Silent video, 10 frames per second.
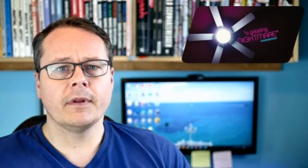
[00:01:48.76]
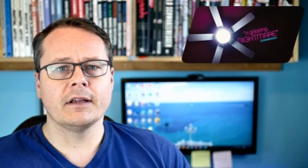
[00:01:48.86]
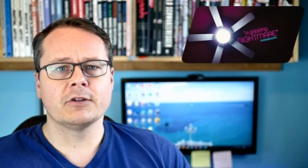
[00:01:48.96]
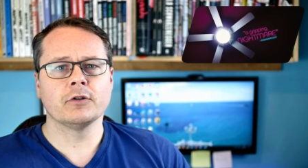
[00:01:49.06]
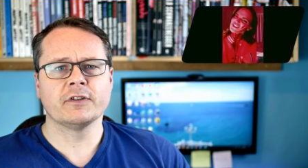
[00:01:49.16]

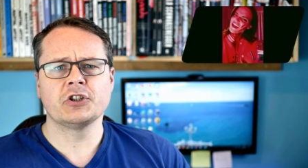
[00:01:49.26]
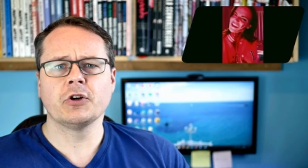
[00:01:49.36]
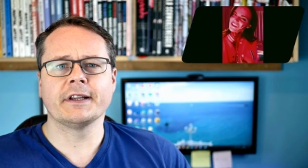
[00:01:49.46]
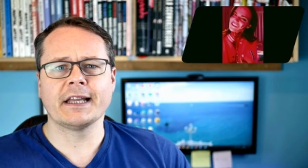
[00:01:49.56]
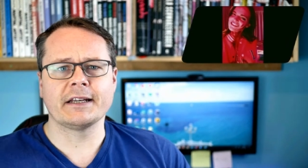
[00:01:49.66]
is sort of a
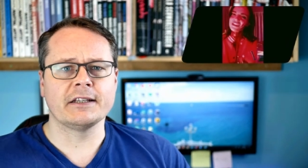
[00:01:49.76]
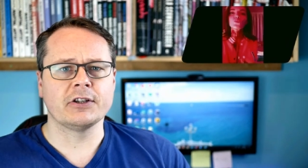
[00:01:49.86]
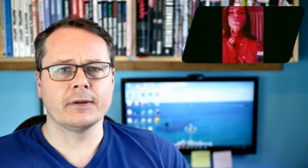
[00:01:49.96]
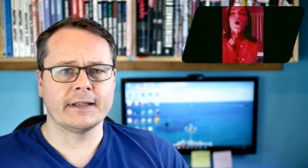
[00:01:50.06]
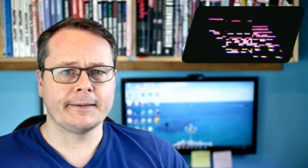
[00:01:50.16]
sugar daddy
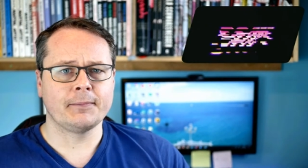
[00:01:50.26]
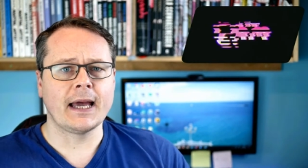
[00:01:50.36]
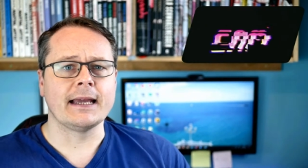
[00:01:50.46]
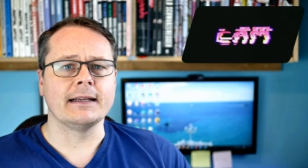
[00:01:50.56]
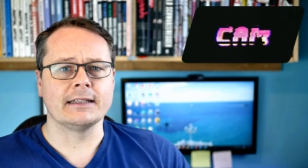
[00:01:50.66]
to her that
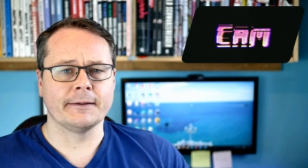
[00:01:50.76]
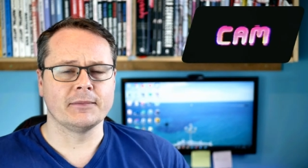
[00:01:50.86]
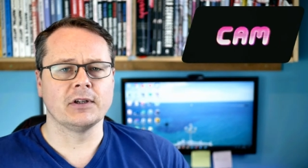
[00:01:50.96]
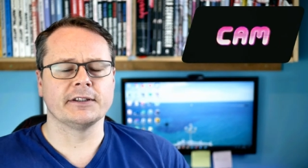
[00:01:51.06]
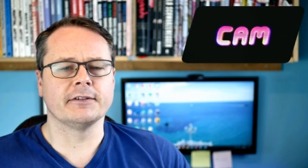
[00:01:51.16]
pays
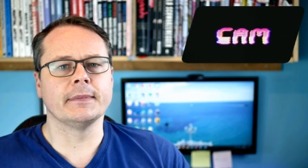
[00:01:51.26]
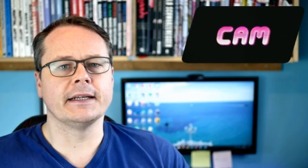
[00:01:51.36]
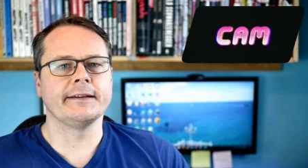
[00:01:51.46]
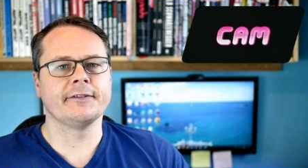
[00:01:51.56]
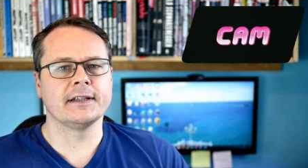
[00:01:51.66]
lots of
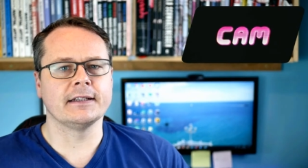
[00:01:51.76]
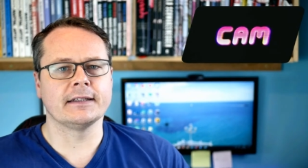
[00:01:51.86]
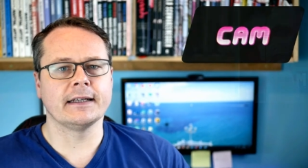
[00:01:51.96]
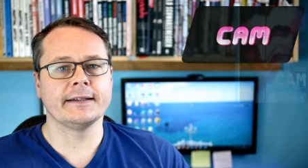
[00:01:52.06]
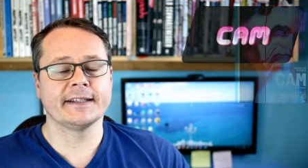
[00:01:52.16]
money for these
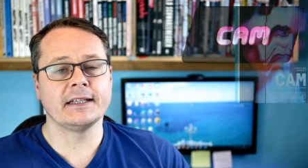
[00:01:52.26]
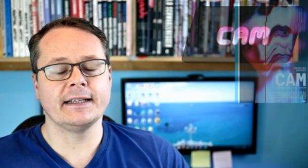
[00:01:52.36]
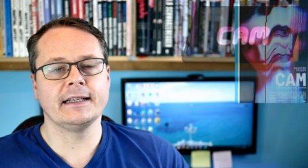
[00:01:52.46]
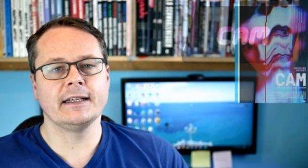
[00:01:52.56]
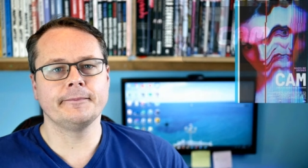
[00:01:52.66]
things, and
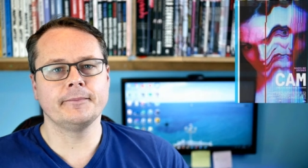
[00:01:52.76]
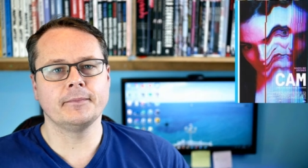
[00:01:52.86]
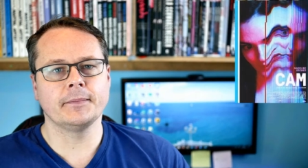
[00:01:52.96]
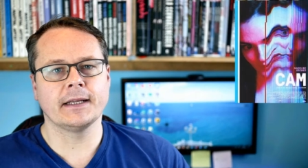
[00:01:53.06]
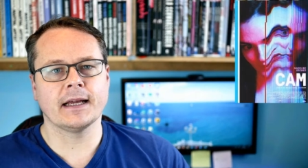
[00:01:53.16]
he
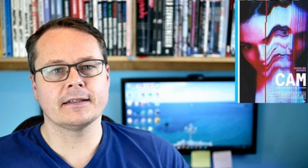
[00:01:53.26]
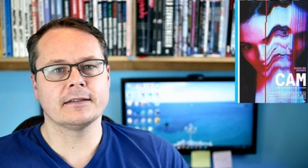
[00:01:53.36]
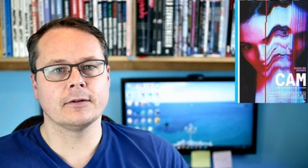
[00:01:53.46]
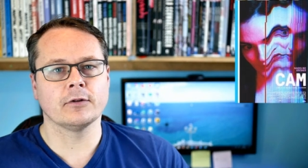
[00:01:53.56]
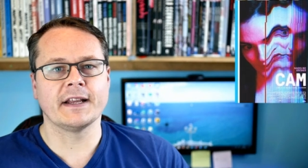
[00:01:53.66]
gets
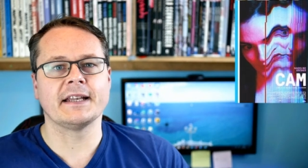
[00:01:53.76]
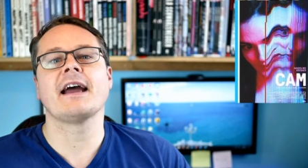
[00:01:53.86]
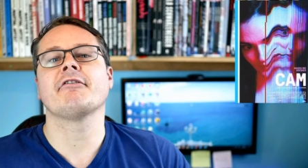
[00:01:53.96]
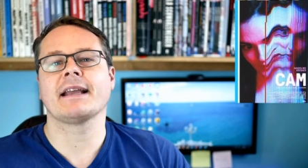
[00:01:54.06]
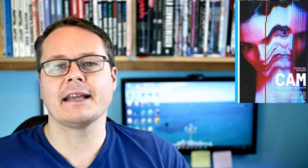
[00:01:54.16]
sort of
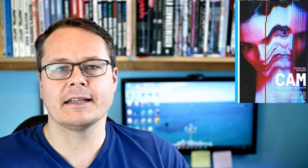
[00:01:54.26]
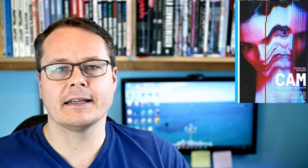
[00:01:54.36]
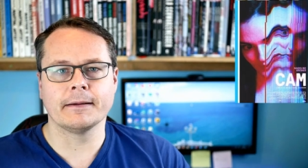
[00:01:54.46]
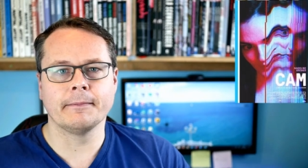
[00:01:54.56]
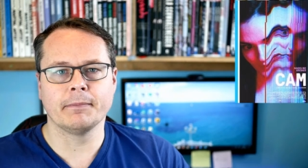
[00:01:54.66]

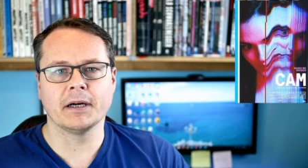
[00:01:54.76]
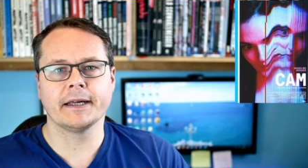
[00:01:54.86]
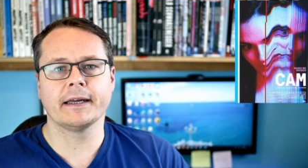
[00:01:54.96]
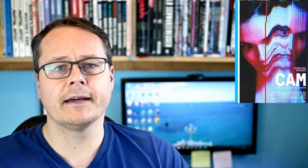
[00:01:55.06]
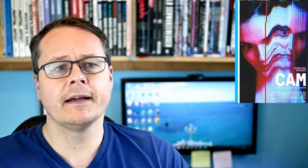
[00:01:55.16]
interrogated by
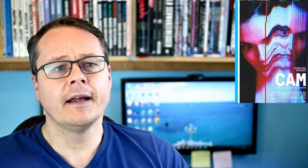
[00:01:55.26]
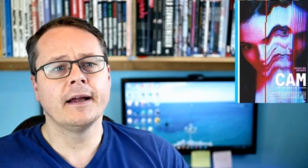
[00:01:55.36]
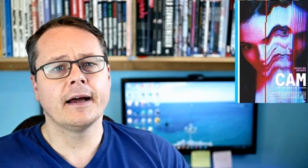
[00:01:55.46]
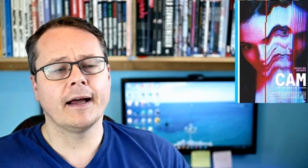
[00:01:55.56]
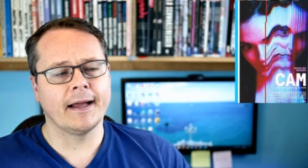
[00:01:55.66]
her,
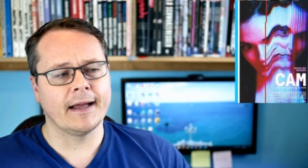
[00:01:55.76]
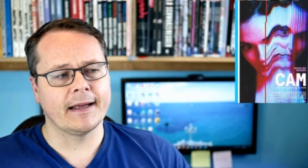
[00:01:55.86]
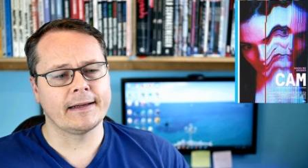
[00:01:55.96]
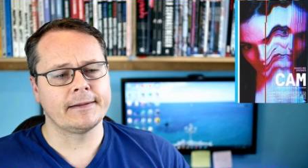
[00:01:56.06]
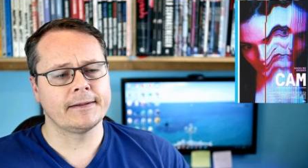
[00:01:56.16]

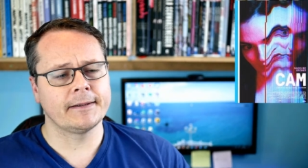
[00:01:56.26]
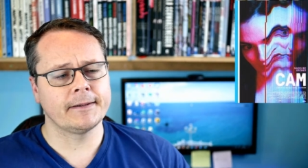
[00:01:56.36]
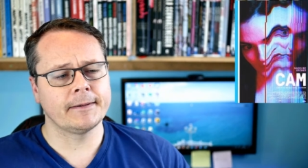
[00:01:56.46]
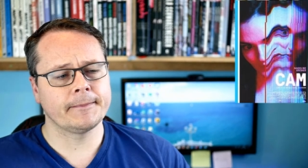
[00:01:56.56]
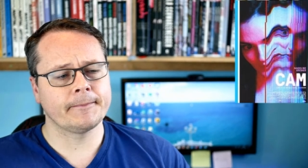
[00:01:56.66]
and
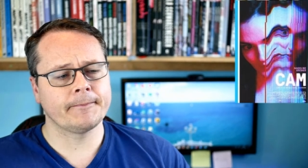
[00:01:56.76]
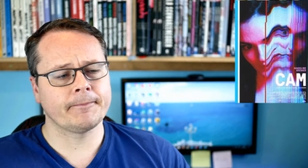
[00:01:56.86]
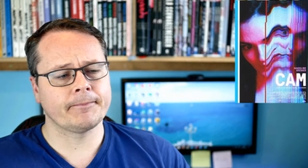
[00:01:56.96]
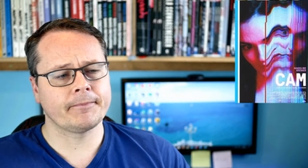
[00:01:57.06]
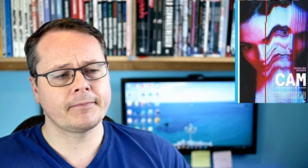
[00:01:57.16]

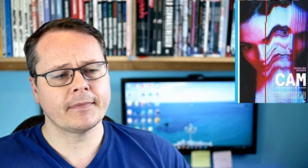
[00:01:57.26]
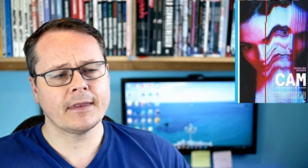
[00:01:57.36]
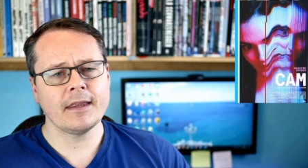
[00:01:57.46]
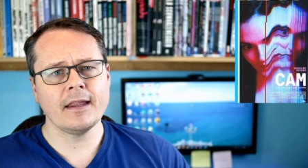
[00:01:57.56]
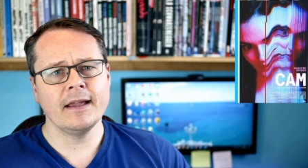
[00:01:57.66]

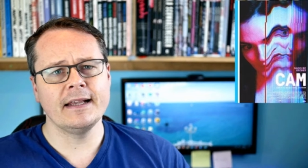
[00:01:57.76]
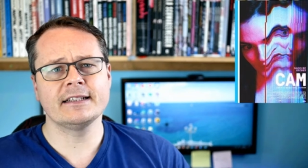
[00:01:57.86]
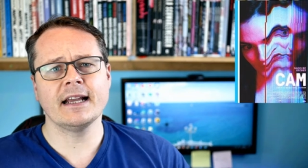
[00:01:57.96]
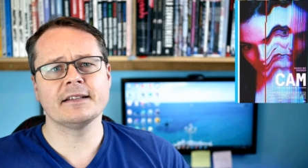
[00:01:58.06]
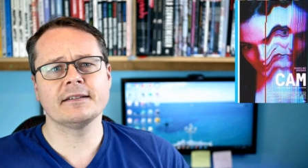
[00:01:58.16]
he
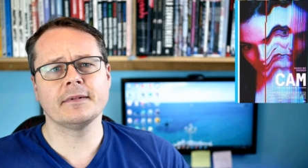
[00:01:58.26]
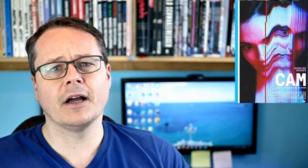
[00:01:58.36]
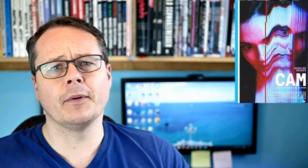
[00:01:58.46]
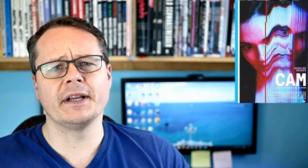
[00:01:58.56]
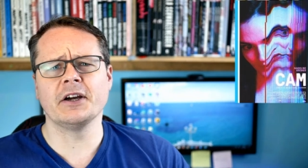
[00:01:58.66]
says,
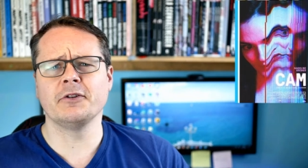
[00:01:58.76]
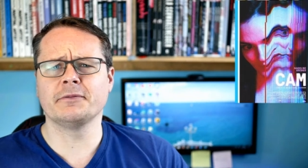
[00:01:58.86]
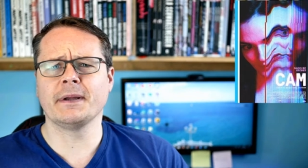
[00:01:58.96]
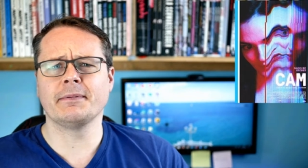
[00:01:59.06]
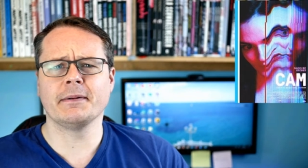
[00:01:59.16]
"Oh, he
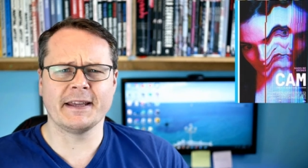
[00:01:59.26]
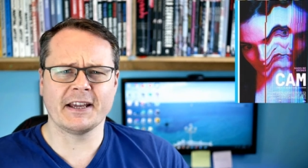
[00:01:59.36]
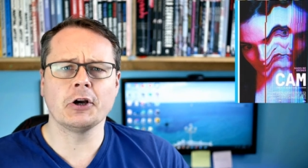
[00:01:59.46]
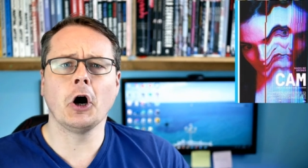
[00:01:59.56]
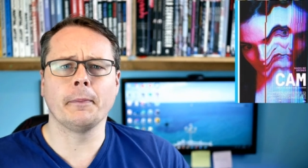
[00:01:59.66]
knows people are
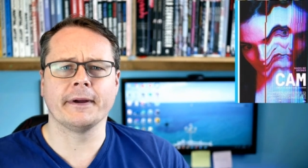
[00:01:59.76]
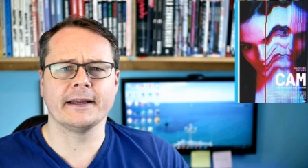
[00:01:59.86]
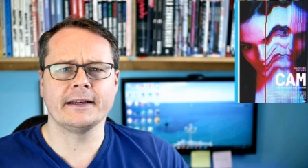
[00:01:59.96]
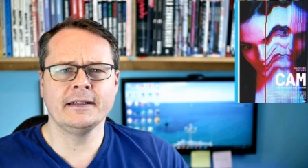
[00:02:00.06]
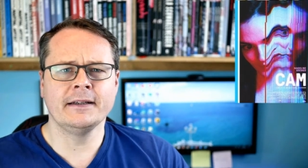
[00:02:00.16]
being
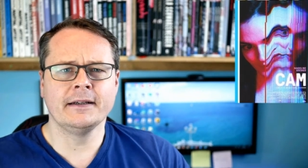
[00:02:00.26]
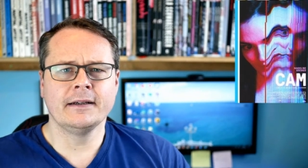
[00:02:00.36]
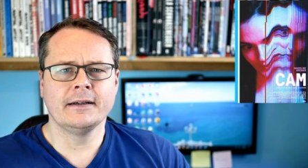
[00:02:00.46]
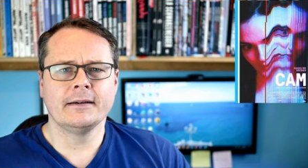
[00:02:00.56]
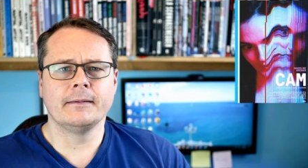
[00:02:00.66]
copied,
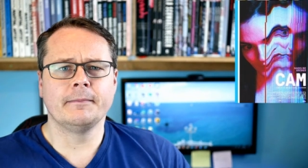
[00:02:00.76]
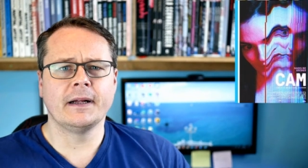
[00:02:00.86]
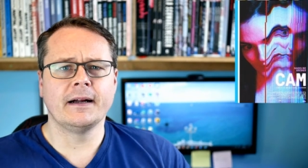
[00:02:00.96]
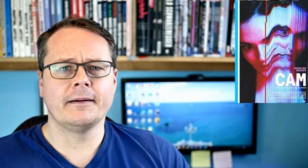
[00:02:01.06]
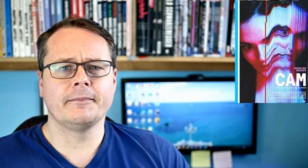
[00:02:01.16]

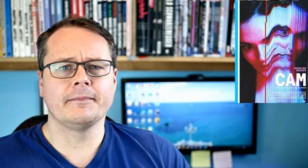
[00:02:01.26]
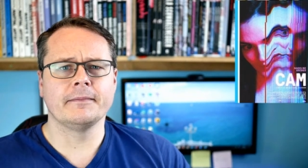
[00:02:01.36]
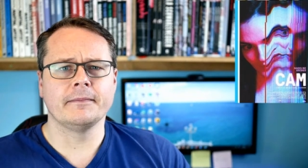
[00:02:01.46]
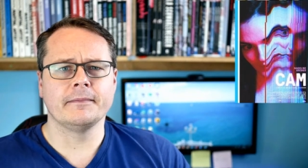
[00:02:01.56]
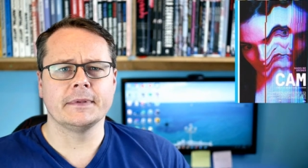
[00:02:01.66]
but
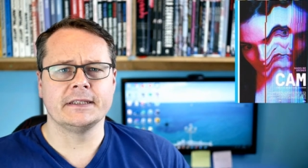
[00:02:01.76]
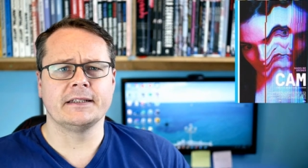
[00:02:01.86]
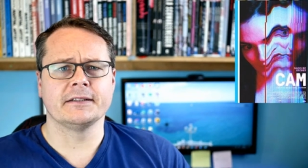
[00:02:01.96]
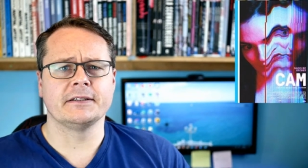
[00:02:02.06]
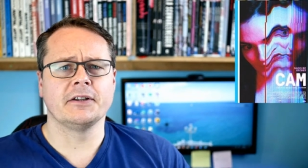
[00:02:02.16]
he
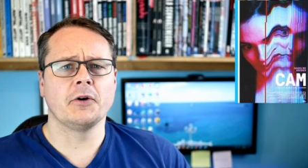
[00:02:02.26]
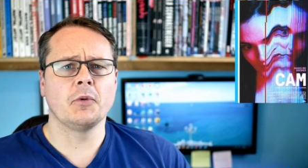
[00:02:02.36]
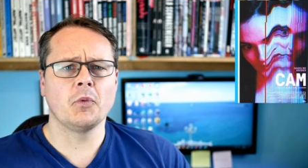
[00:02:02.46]
doesn't know